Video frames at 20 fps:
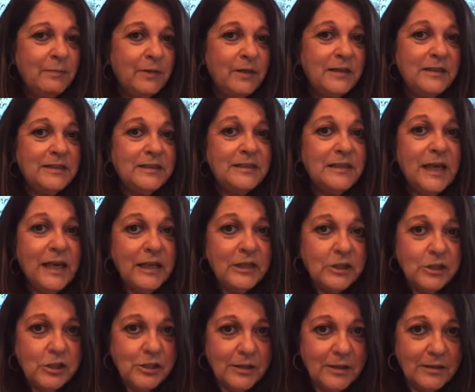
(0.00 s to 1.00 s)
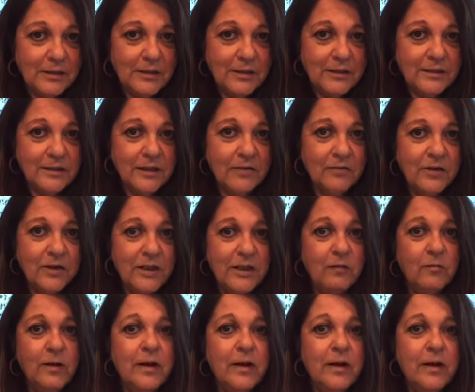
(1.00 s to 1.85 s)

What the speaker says: But intention is everything.